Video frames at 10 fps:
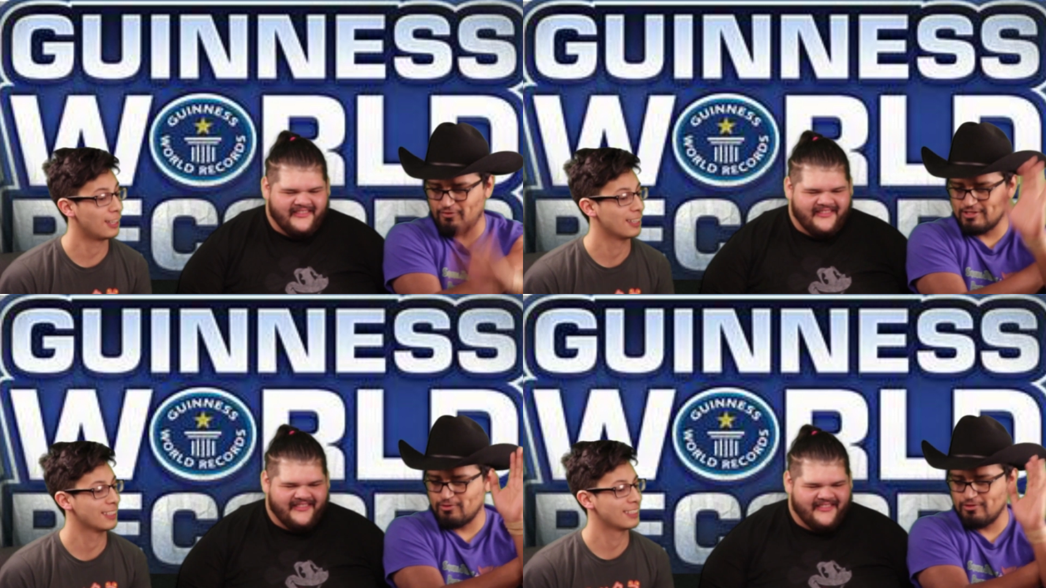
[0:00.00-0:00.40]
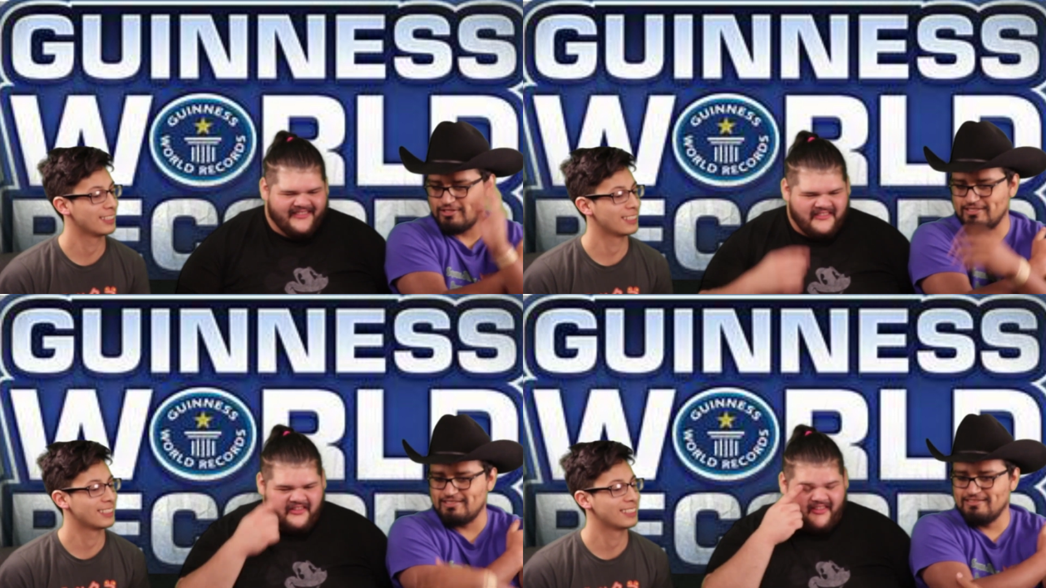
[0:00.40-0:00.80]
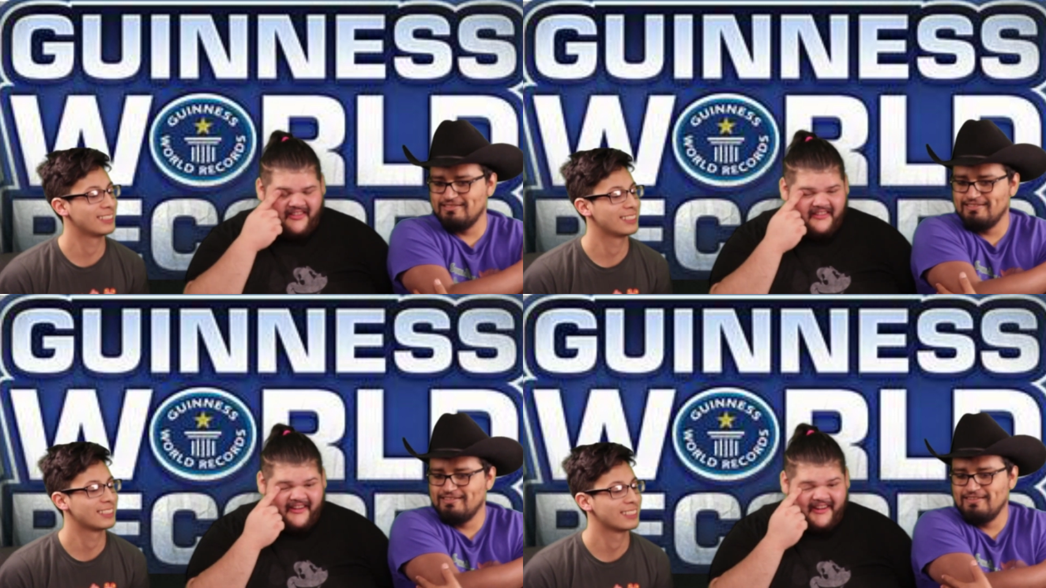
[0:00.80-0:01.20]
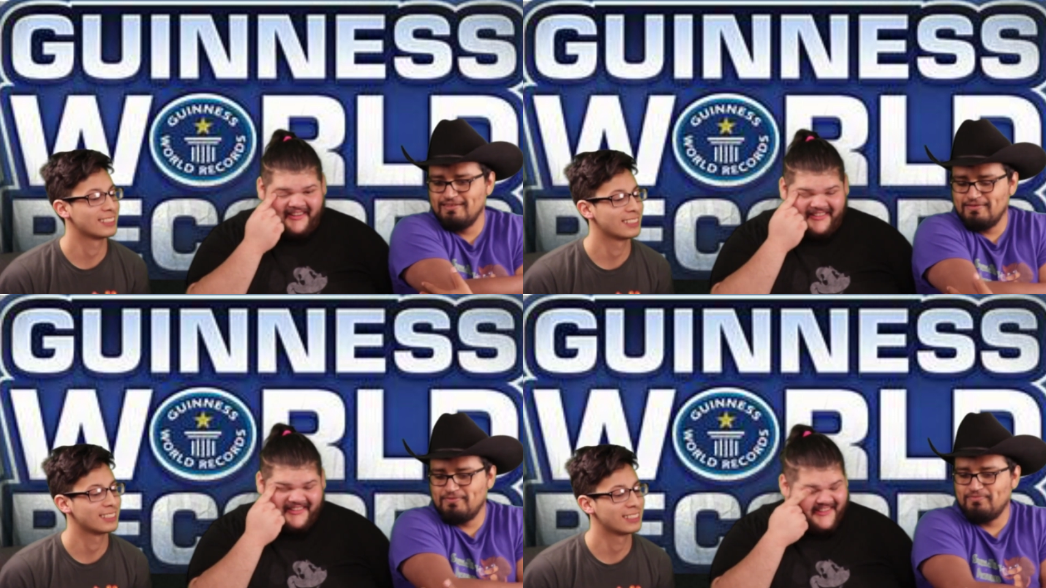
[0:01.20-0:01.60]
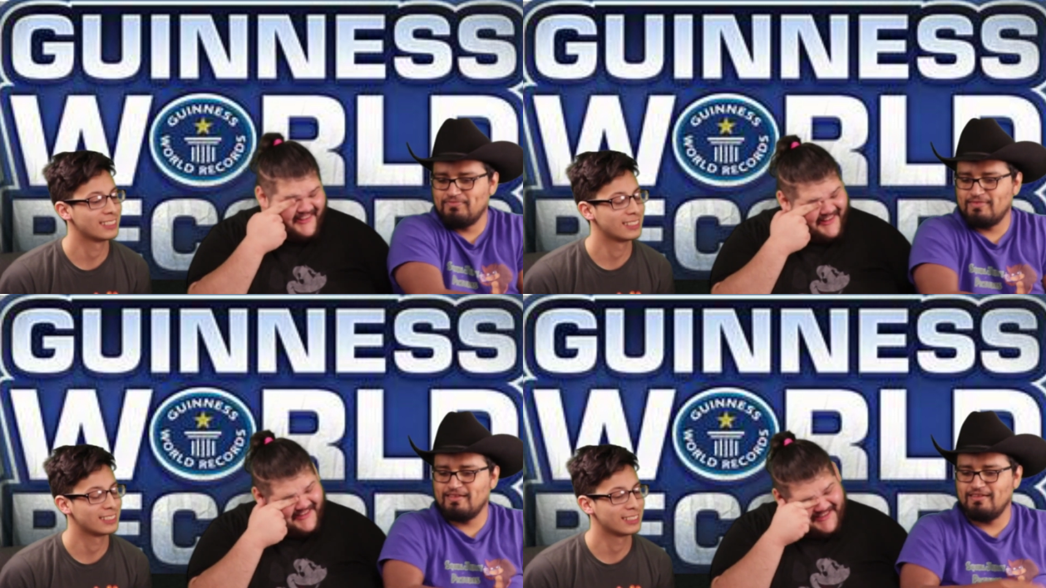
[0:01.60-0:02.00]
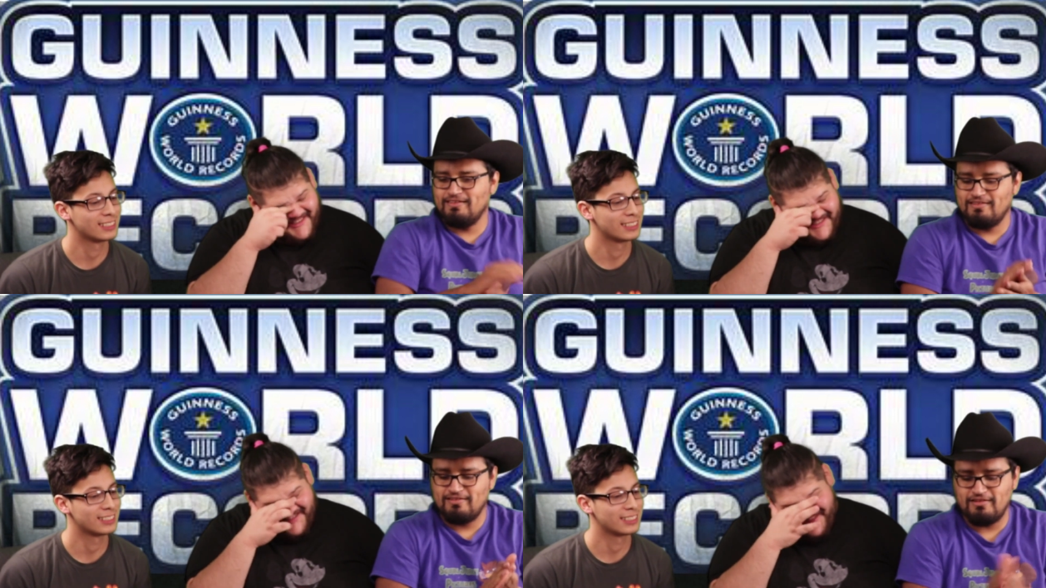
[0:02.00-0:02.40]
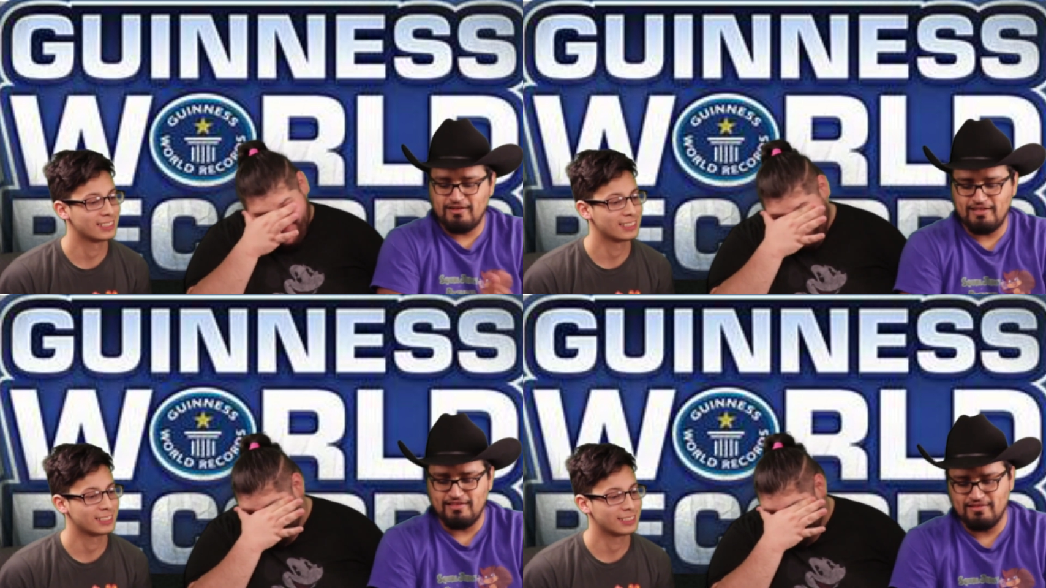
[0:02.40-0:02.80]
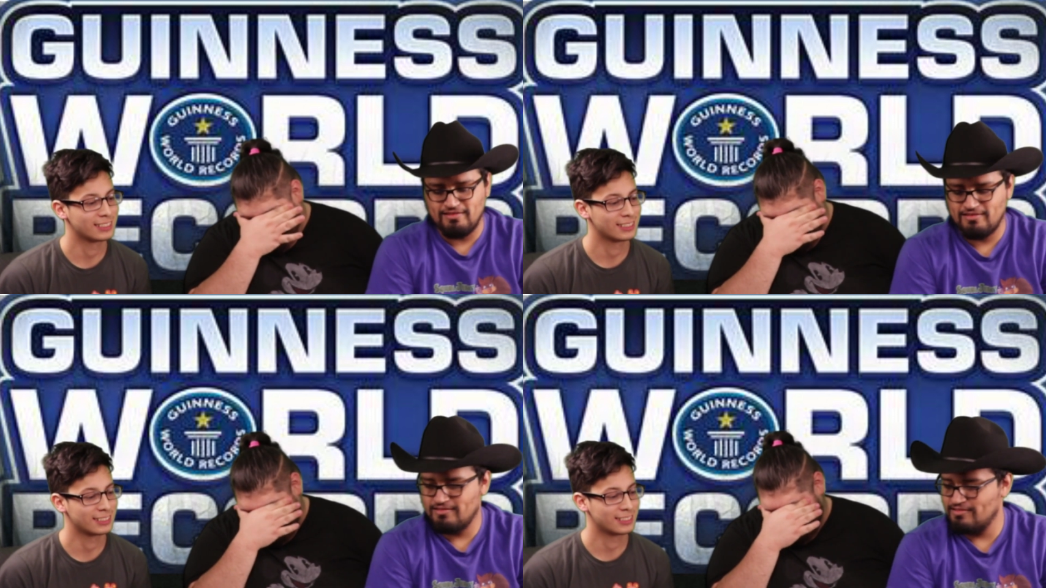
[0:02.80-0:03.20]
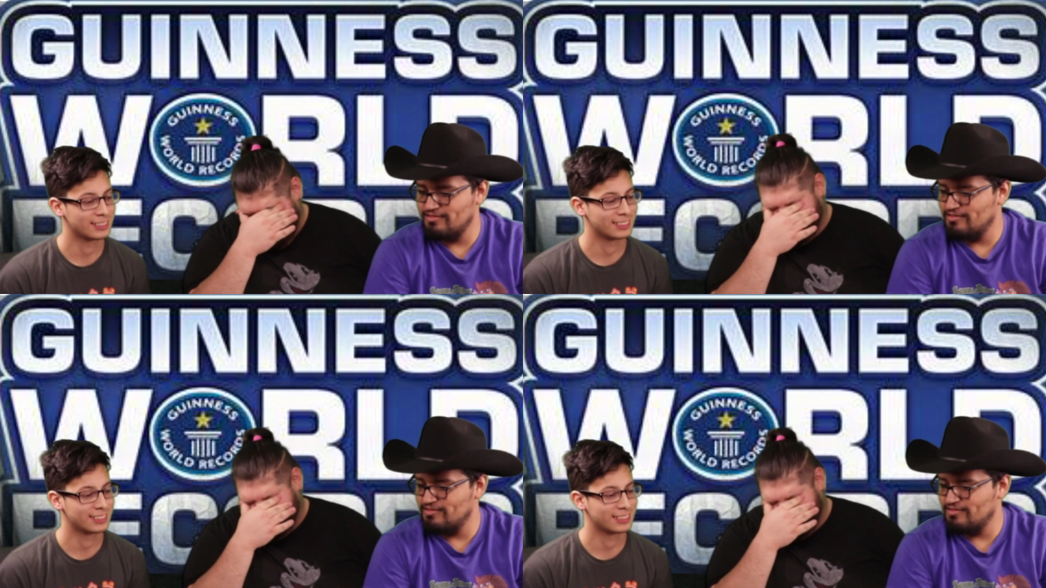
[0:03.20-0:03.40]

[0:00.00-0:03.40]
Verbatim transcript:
Speaker 1: the first chord. Alright. Alright.